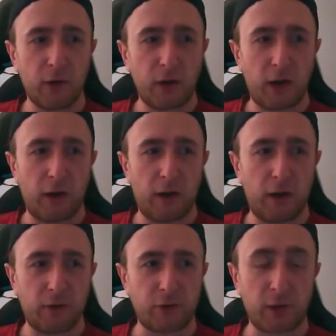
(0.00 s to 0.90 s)

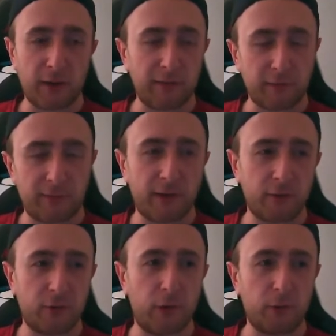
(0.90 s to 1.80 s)
trying to make
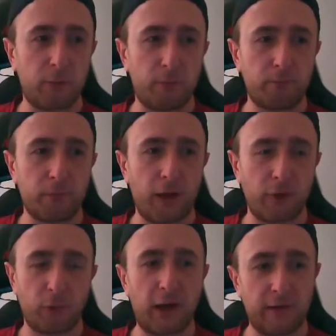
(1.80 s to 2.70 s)
things look
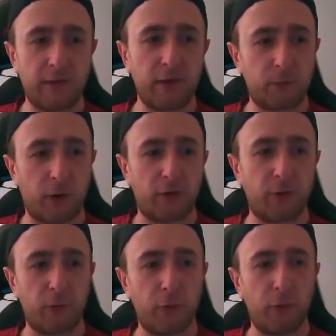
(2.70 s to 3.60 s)
as realistic as
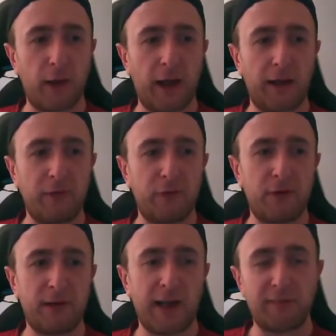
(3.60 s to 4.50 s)
possible and
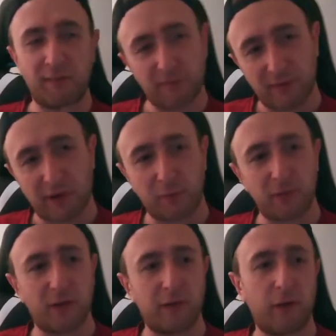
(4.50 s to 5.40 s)
have some fun
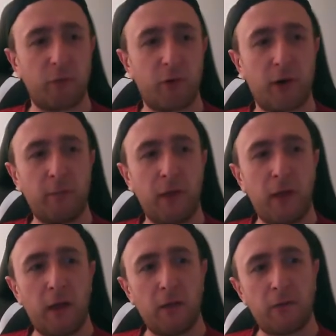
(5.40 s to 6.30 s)
with it at the same time.
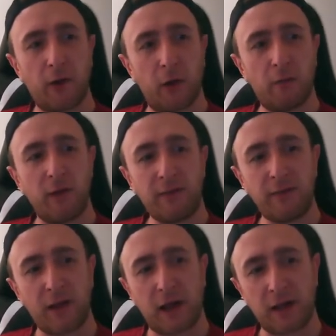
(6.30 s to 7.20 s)
So this
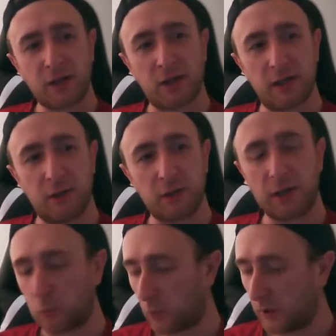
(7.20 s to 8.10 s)
is actually,
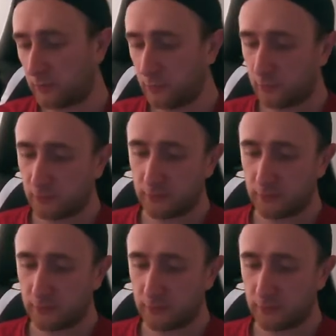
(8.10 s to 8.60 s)
looking at what I do